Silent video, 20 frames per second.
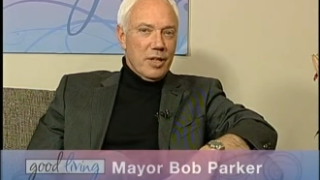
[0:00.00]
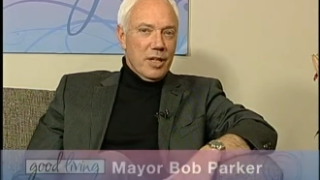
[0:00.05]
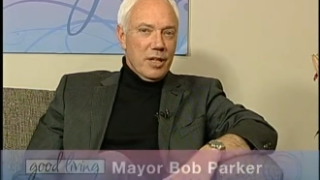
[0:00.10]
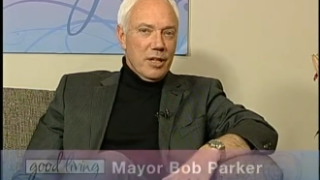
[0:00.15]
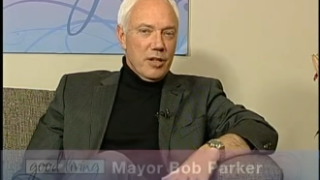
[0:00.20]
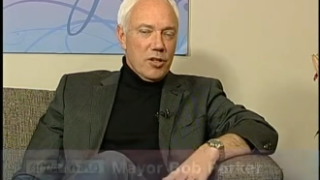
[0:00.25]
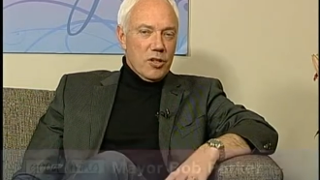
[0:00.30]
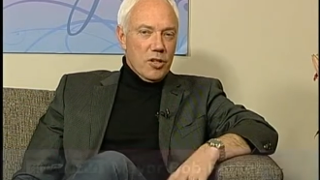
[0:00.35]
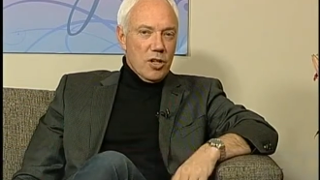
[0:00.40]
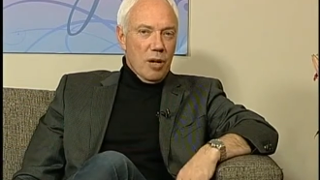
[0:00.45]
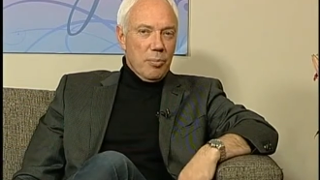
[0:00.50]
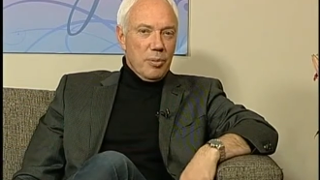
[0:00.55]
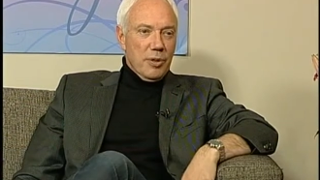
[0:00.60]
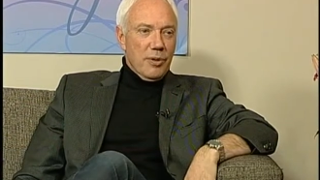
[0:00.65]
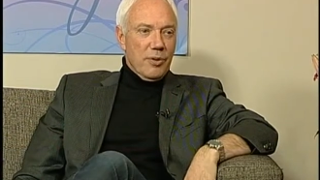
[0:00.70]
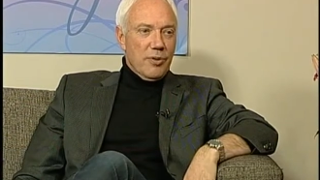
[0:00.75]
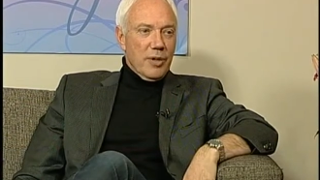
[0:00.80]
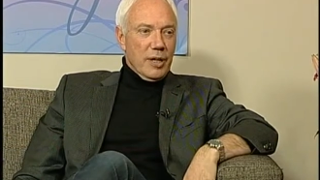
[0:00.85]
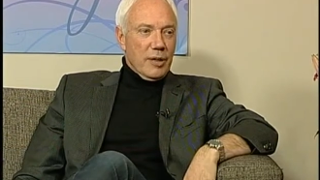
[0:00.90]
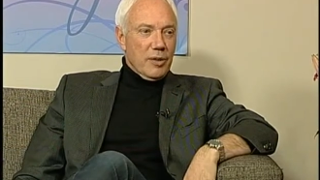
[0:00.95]
stop
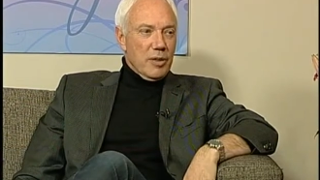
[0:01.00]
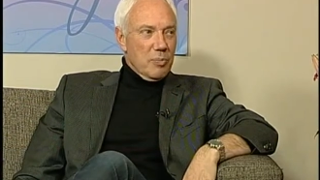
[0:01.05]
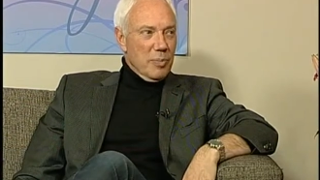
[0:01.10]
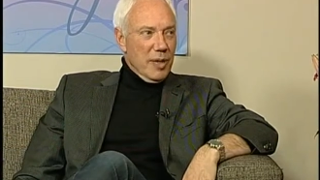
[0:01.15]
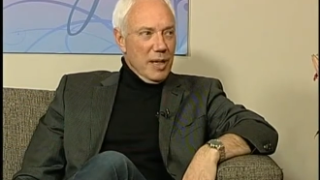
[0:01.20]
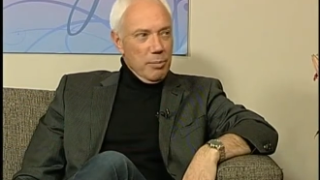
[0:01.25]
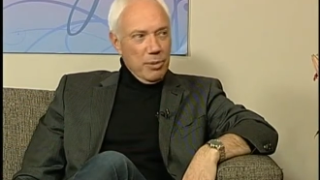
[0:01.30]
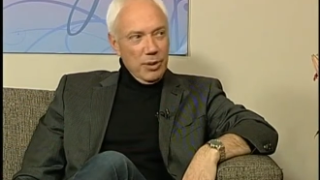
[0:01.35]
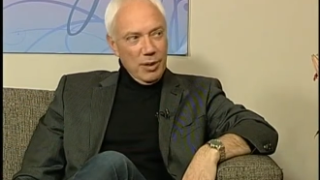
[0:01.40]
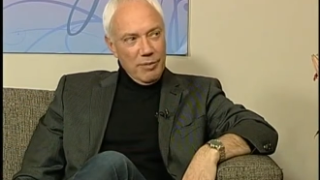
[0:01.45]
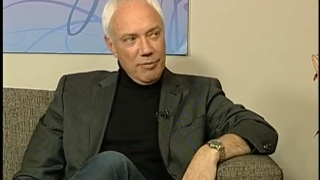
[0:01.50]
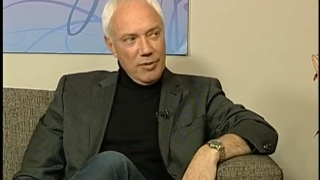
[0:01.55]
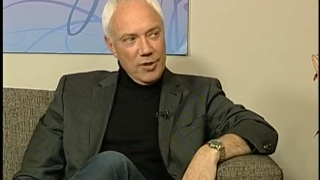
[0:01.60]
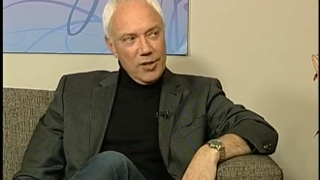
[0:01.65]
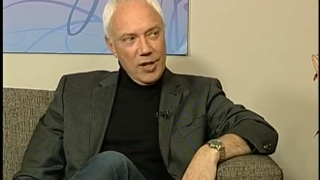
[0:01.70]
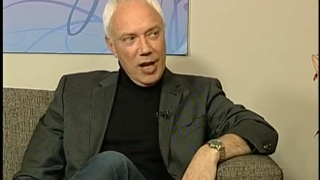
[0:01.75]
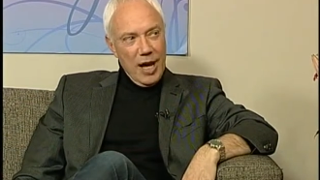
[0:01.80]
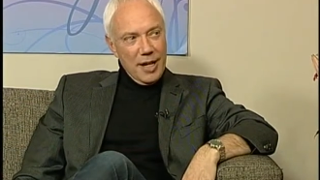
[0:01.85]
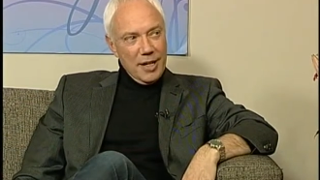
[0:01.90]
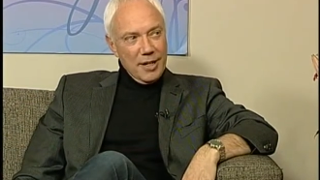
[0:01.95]
and think that people have
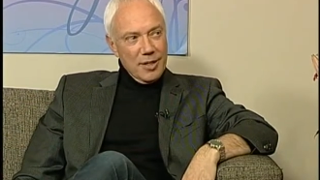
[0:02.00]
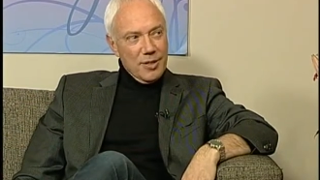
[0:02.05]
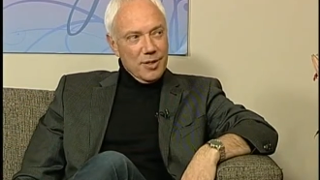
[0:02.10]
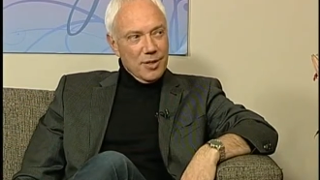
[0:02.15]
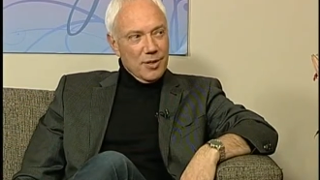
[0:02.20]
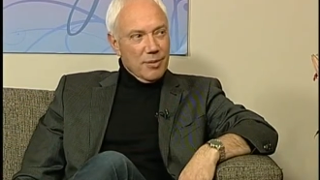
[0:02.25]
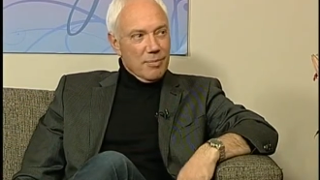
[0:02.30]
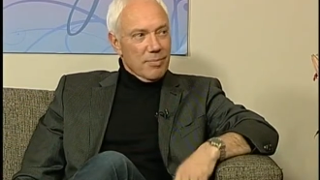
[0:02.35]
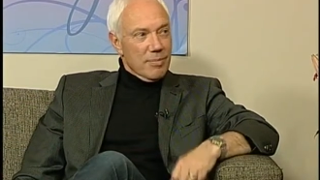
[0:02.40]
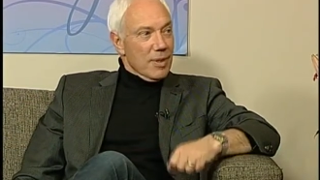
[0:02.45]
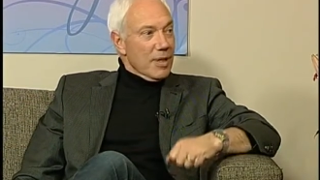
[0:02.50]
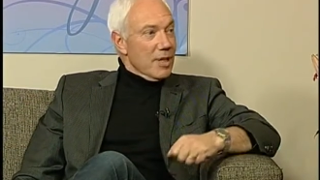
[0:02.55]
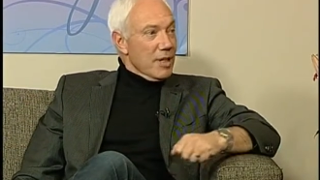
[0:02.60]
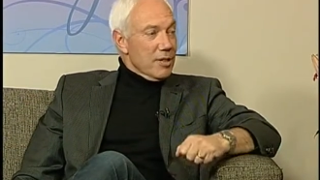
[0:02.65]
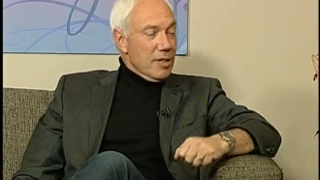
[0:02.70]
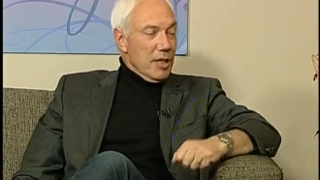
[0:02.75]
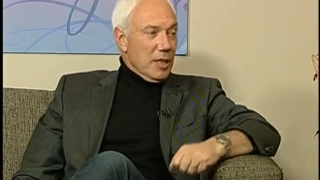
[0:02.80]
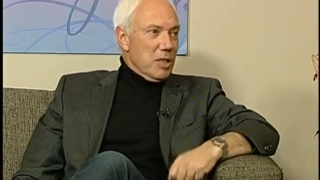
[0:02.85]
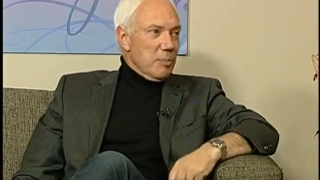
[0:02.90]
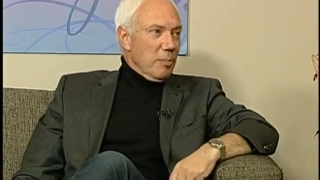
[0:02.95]
decided to
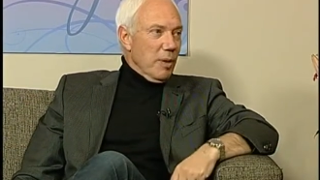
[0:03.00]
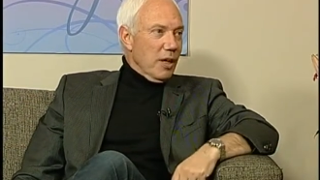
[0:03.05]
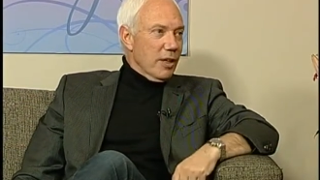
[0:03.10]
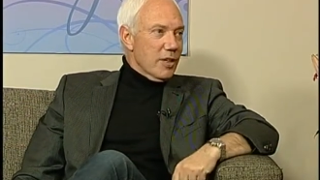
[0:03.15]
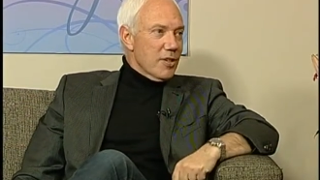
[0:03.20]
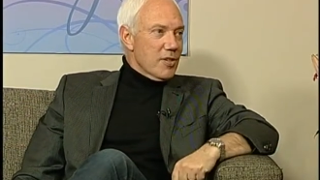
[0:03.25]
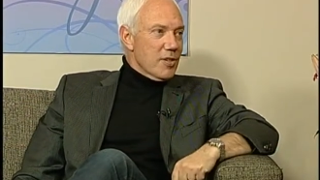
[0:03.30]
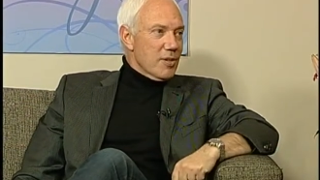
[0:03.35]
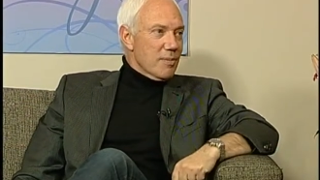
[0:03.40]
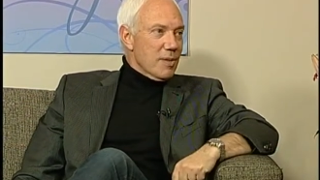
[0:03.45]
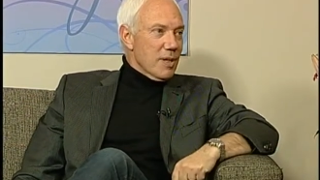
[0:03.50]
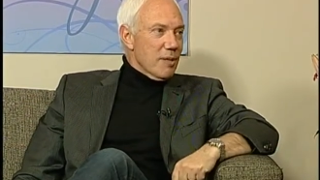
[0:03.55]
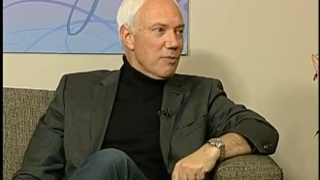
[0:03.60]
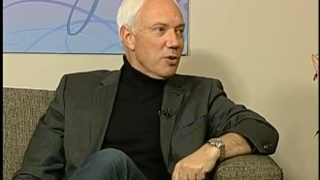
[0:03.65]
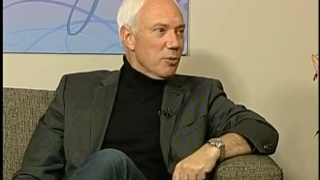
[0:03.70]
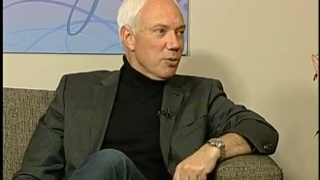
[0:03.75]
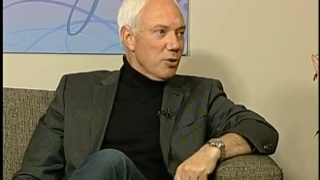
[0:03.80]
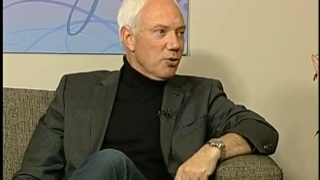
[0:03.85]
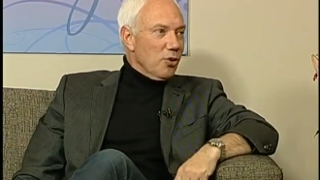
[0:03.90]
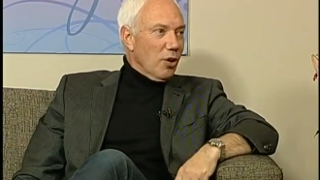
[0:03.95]
tick the box and give
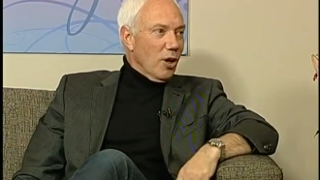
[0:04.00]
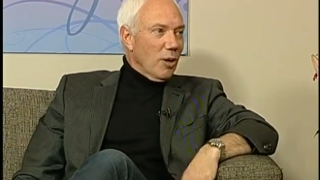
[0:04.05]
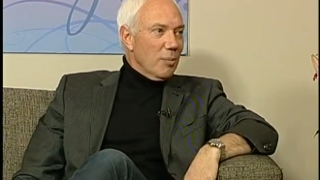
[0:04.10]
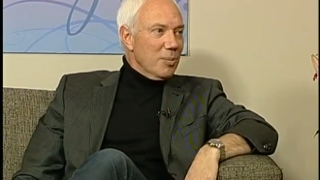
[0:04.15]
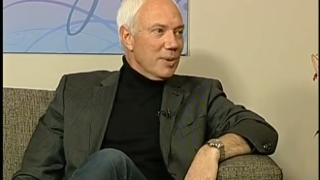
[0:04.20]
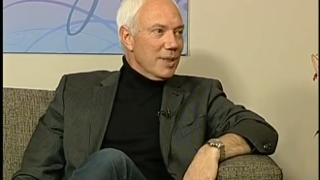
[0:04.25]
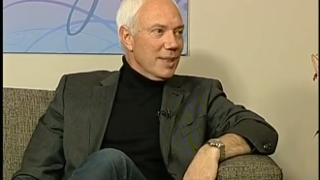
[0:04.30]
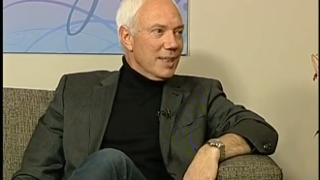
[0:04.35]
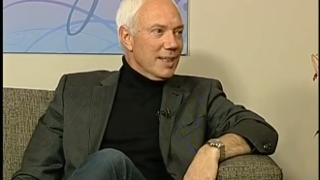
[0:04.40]
you a job.